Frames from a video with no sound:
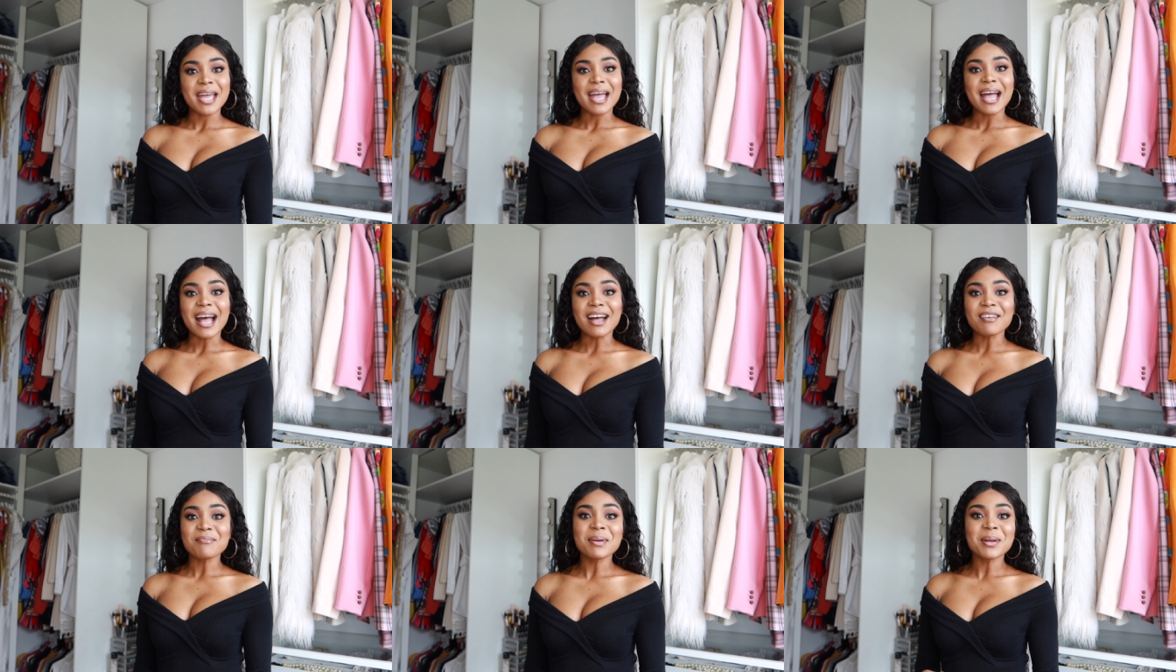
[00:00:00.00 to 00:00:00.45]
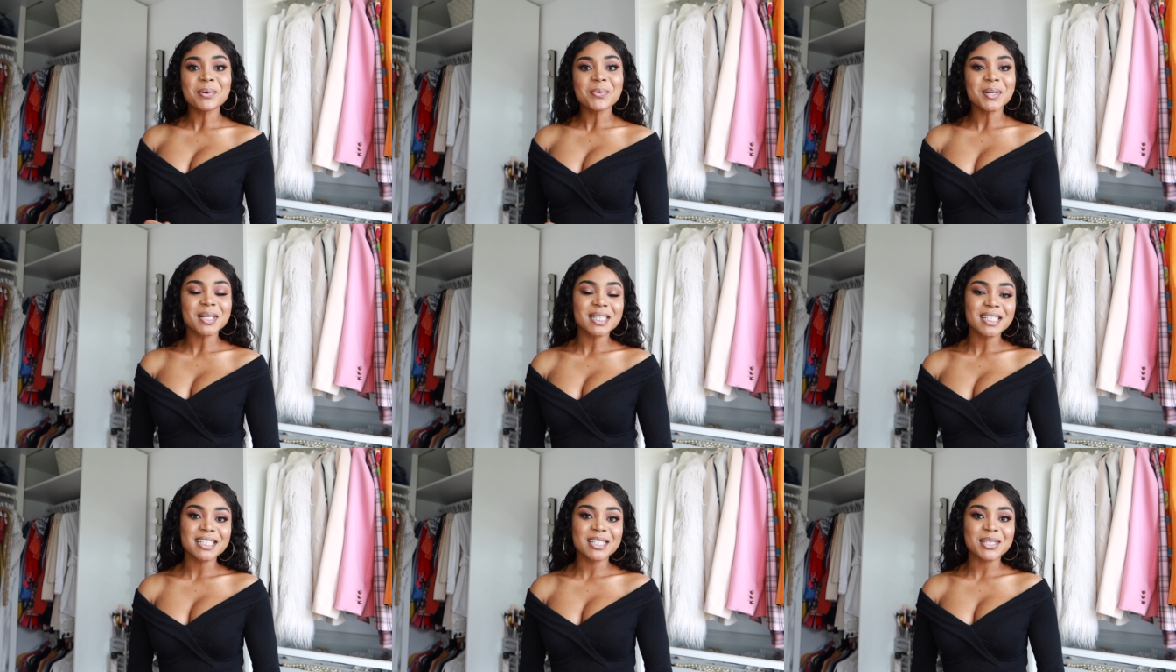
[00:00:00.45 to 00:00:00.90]
I've been
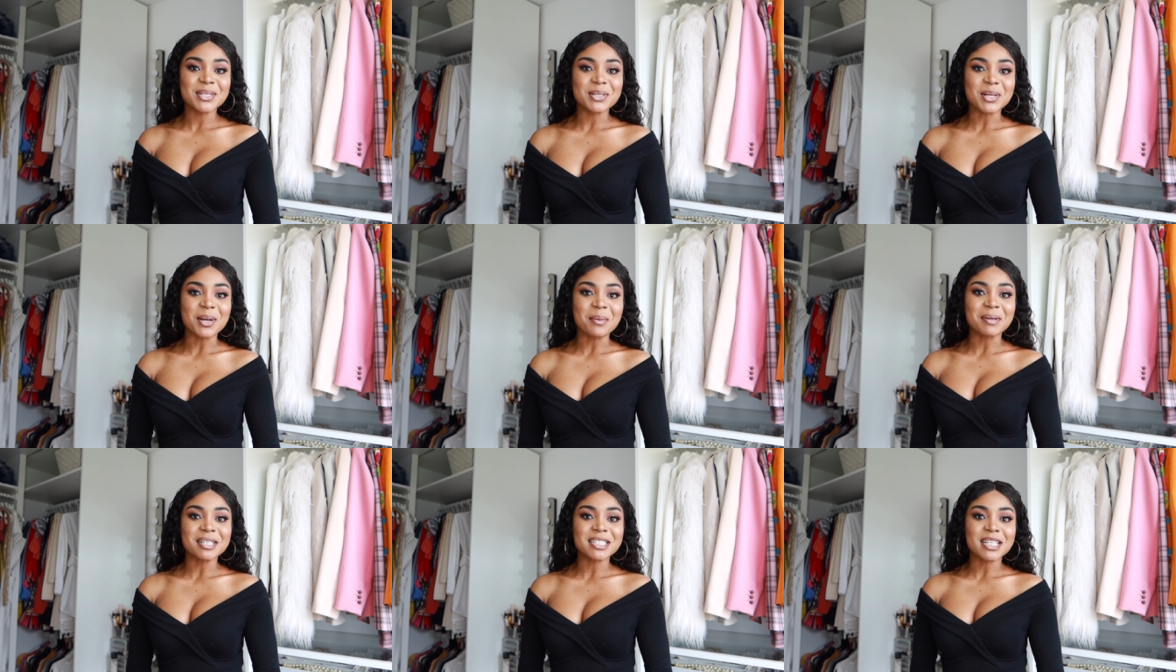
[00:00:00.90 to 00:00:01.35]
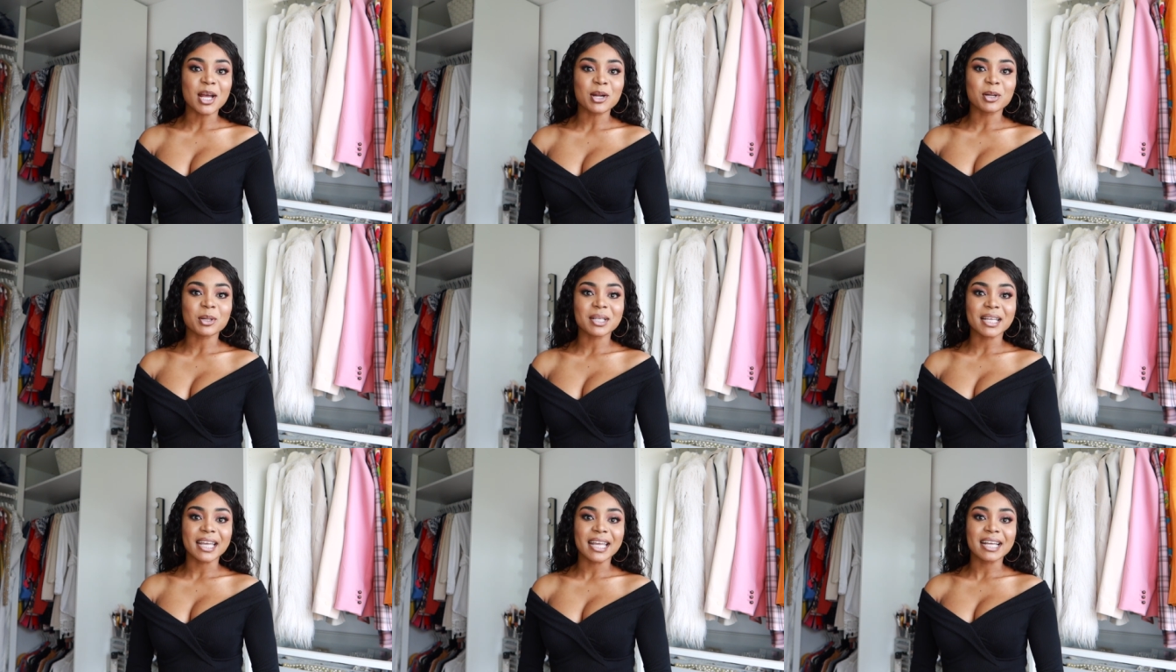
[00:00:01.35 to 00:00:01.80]
wanting to start my
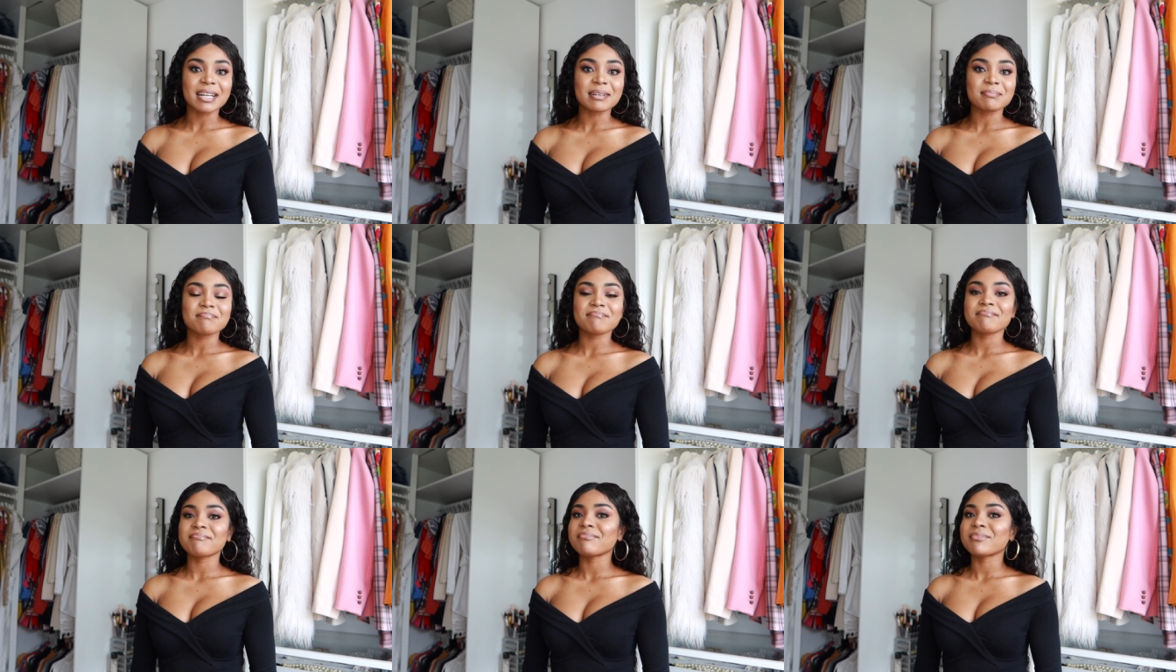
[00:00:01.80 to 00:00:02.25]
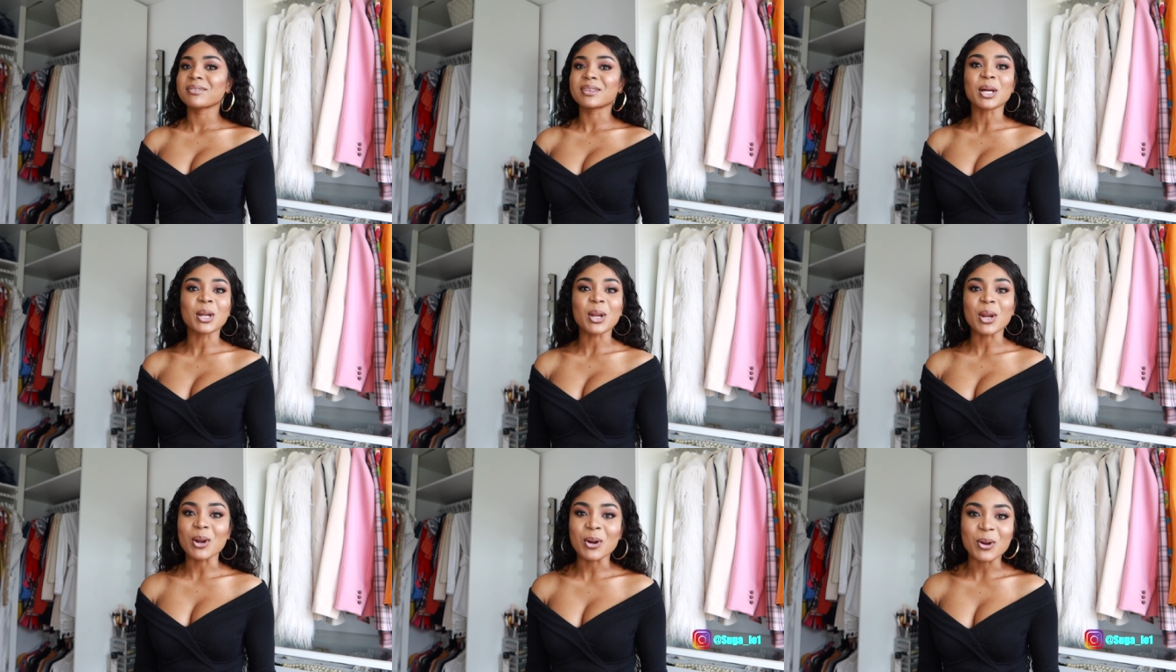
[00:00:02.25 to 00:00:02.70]
channel in
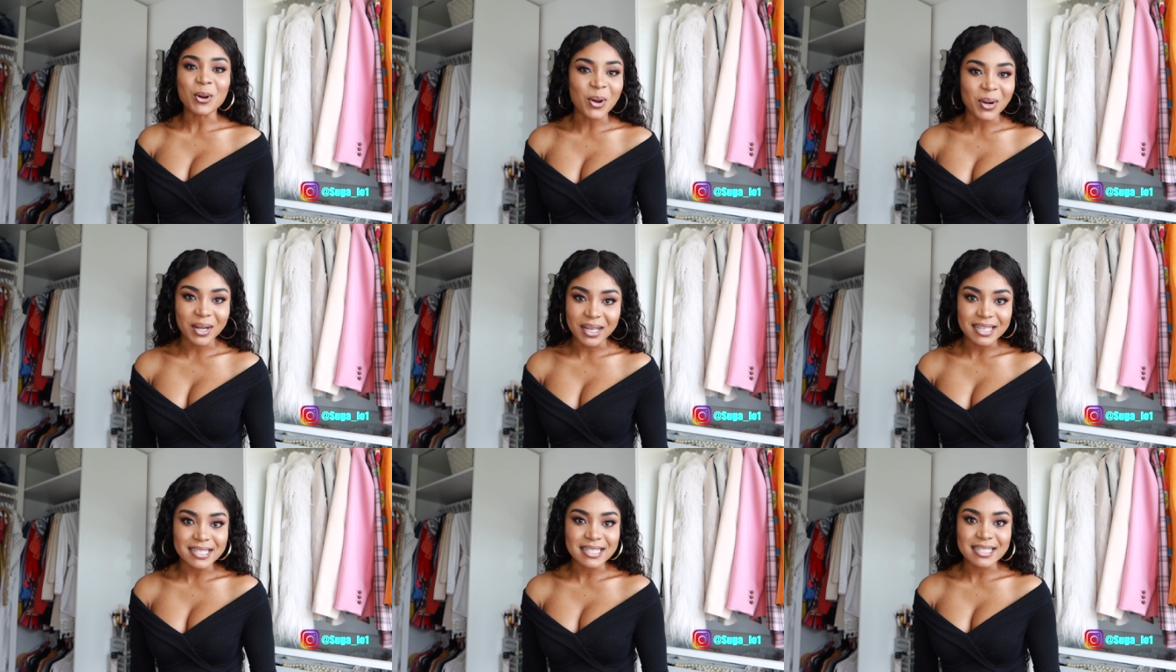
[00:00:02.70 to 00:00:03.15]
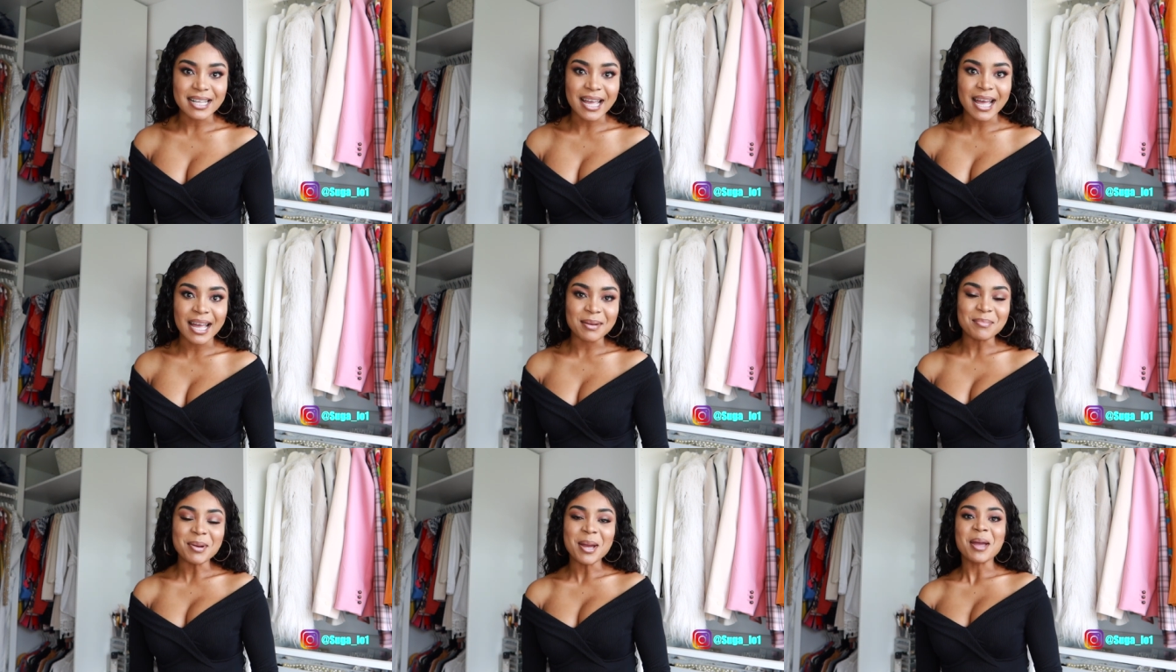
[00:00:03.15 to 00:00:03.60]
the longest
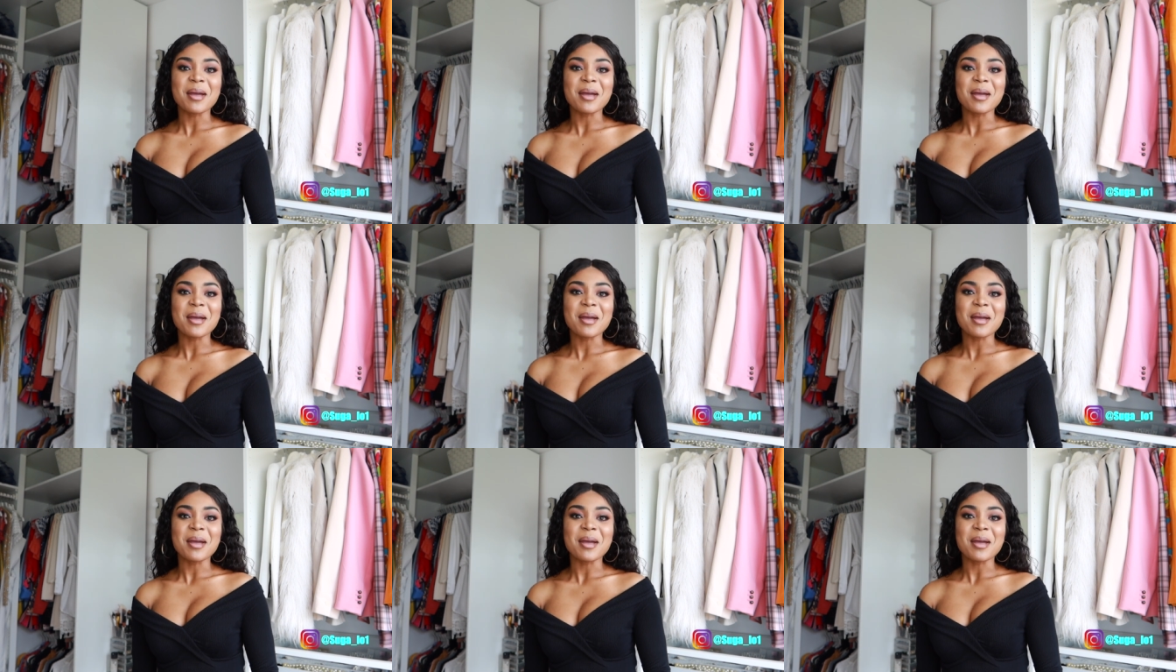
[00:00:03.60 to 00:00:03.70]
time,